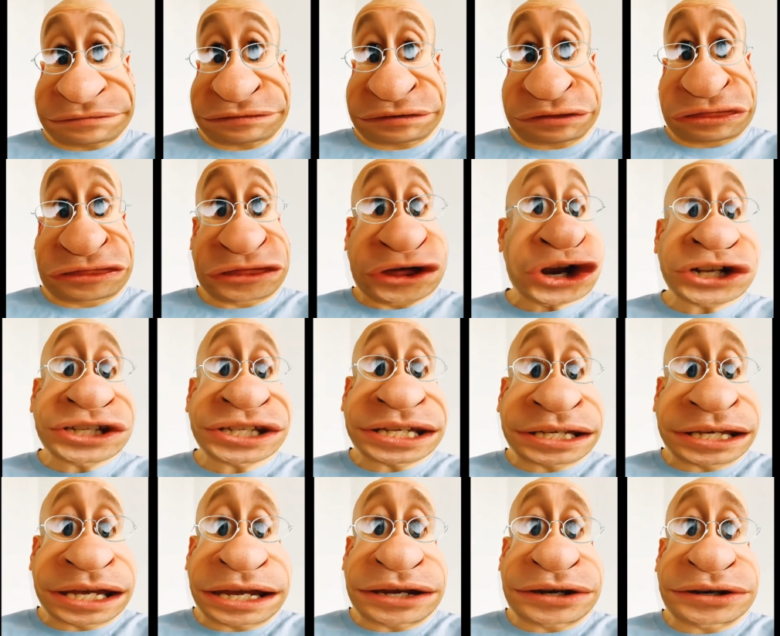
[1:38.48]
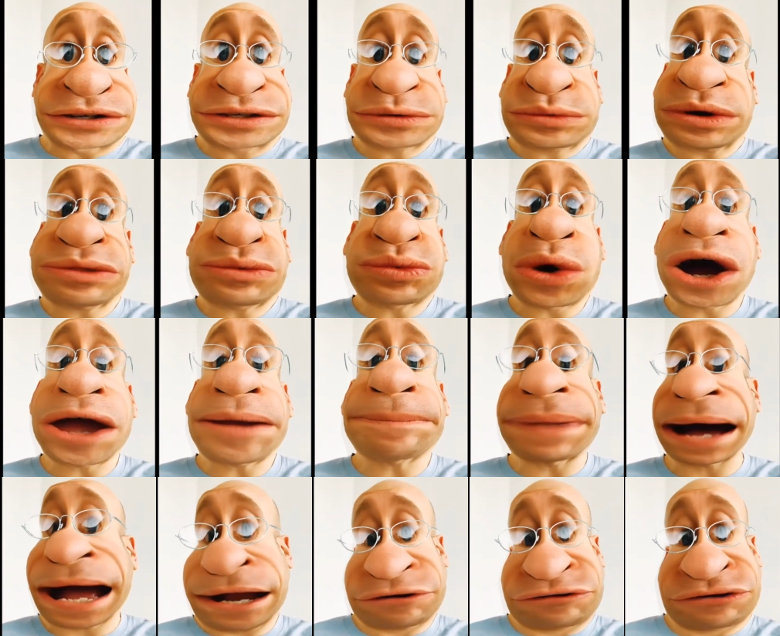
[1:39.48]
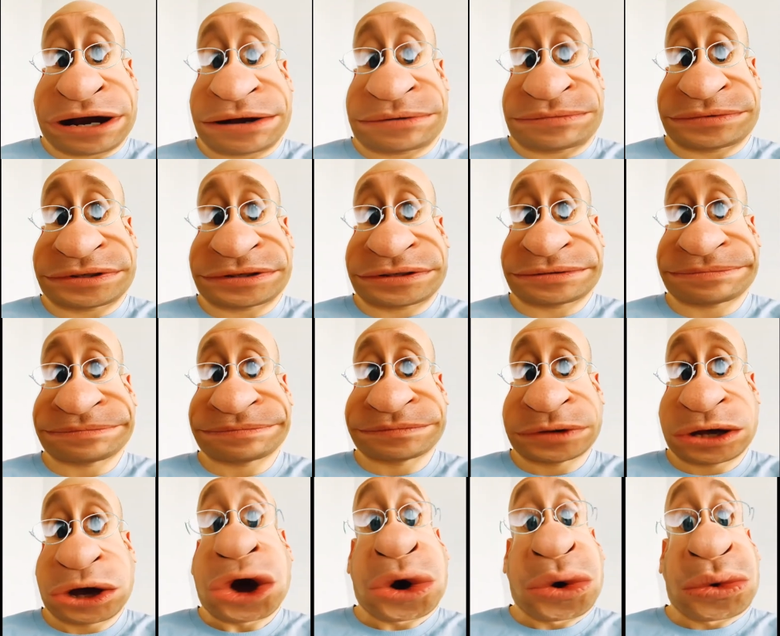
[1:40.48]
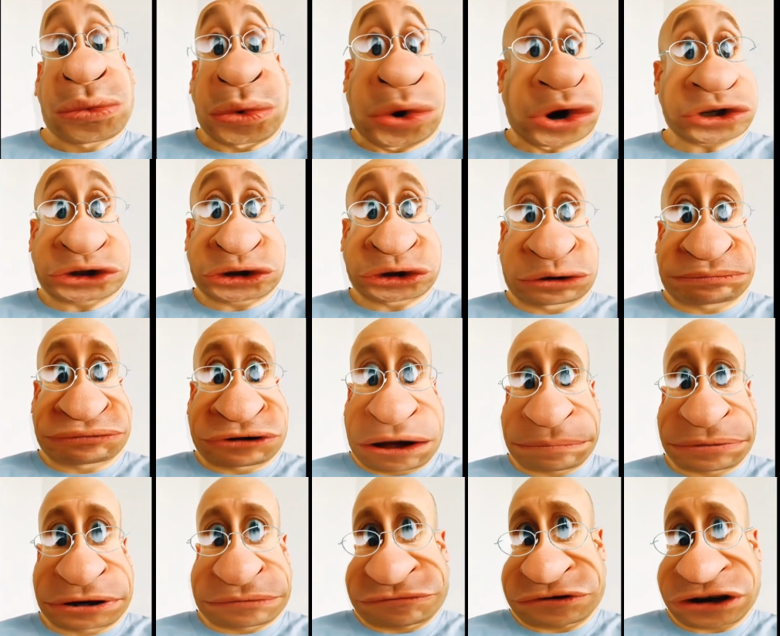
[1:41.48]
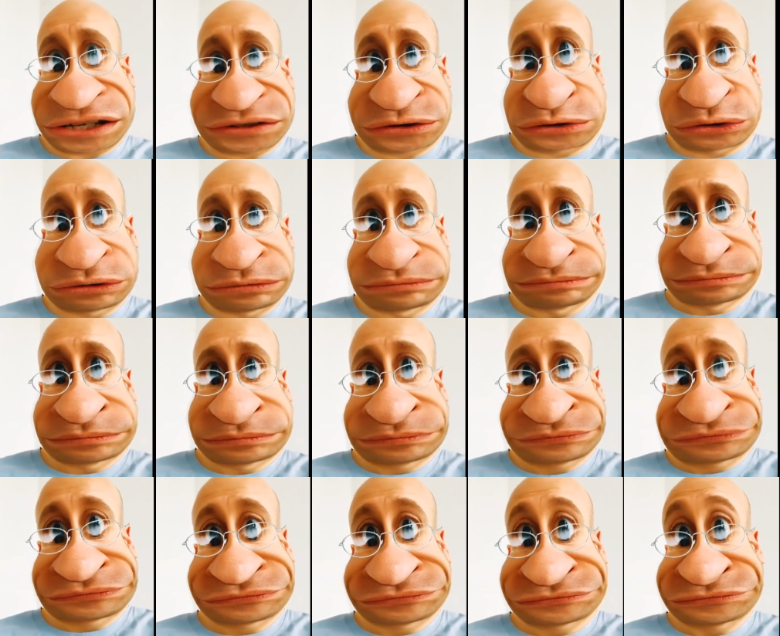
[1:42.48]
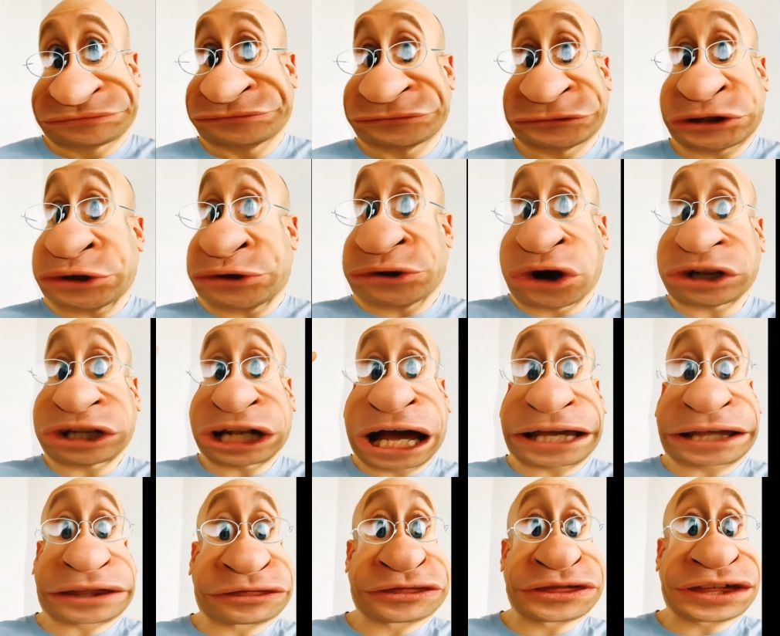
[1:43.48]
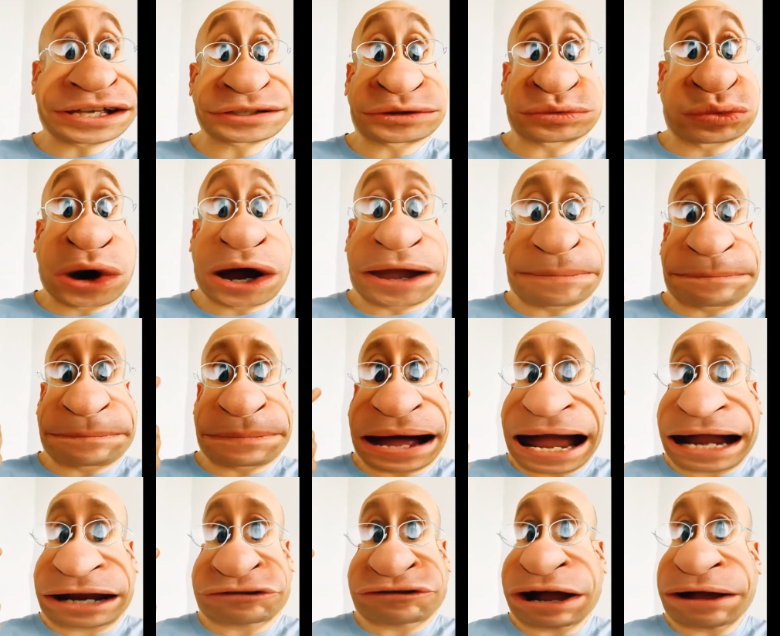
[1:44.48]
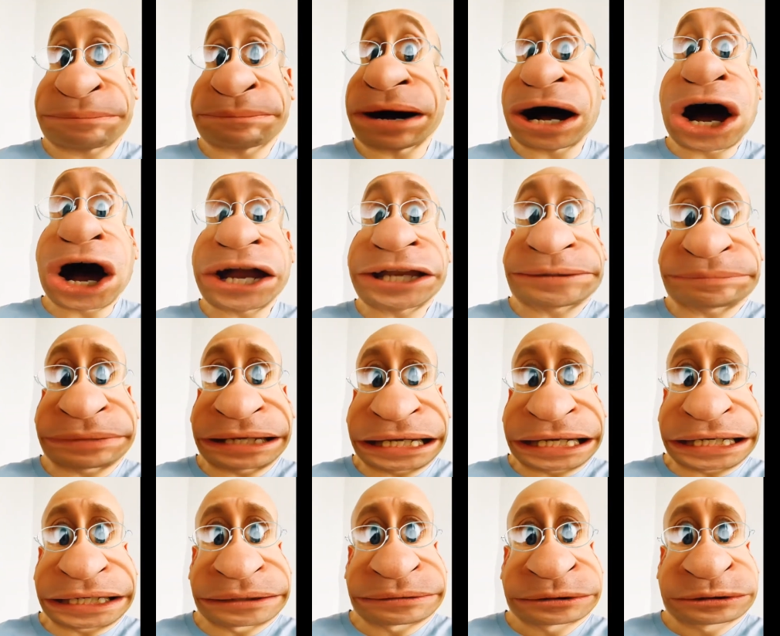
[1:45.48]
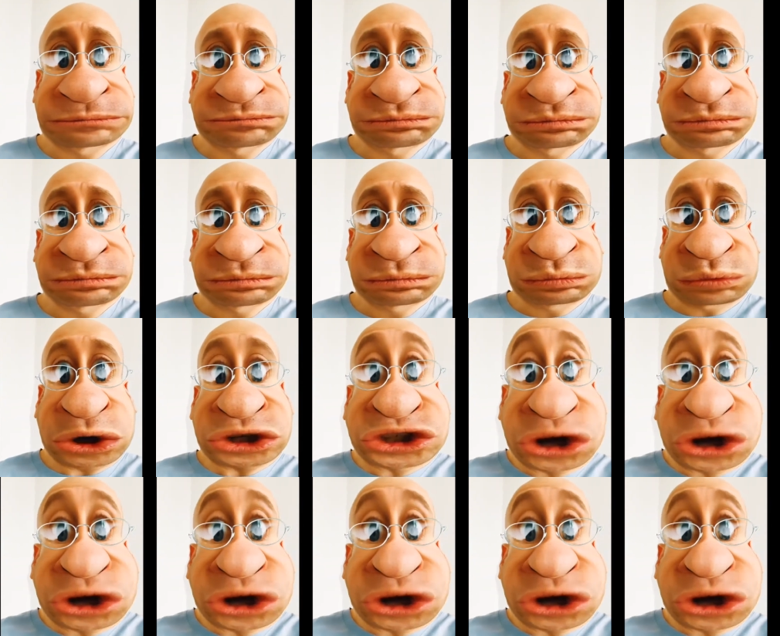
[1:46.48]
for 30 years with white backgrounds. What's your problem, Russell? Do you not like this white background behind me? What's